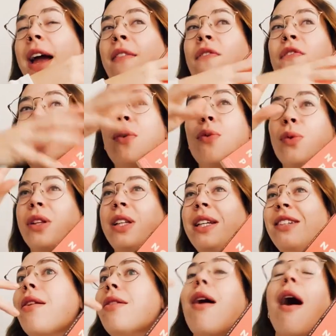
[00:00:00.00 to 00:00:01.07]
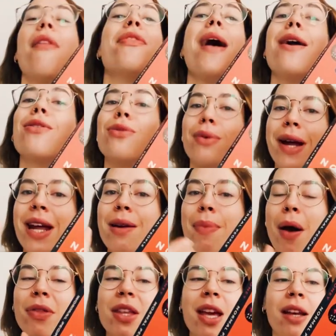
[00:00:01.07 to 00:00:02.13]
and felt really not that great
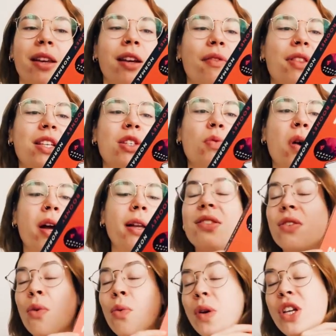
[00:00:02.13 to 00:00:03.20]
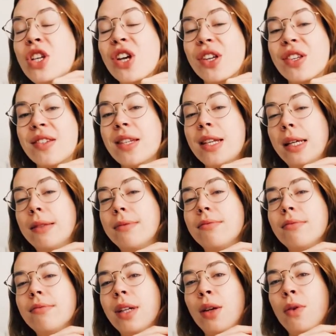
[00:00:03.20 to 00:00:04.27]
about the ending of this one. So we shall see
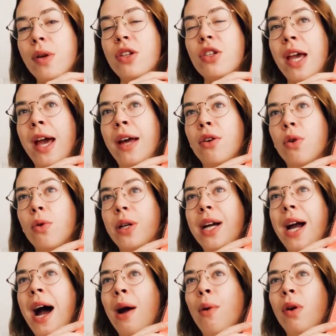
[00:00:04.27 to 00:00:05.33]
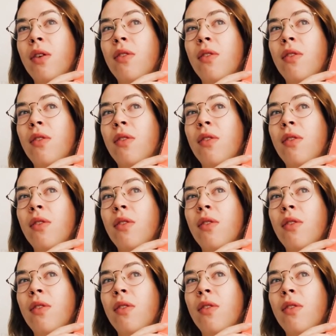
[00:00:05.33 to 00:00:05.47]
in which category I will